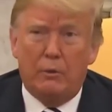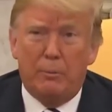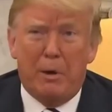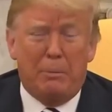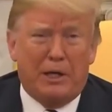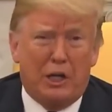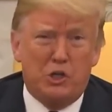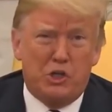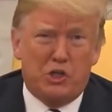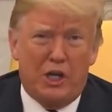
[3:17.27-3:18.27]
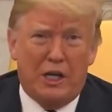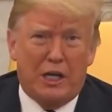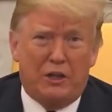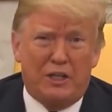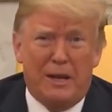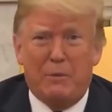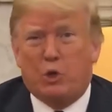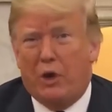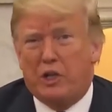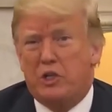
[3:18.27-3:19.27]
Republicans are seeing it. The
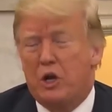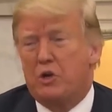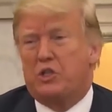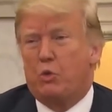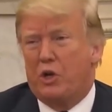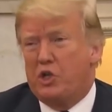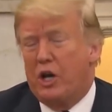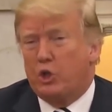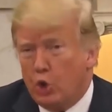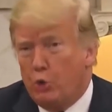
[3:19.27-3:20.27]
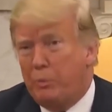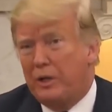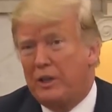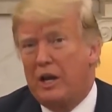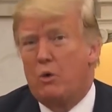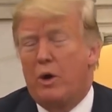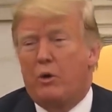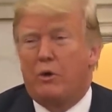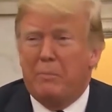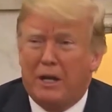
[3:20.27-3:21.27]
Democrats know it's a witch hunt, too, but they don't want
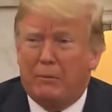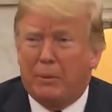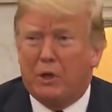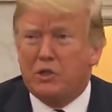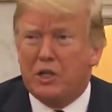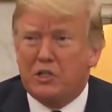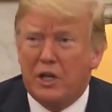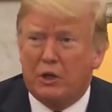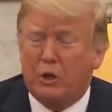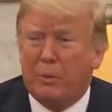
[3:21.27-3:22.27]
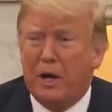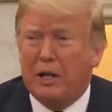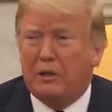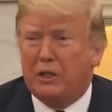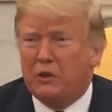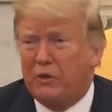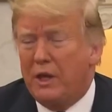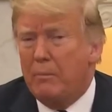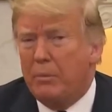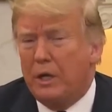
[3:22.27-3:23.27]
to admit it because that's not good politics for them.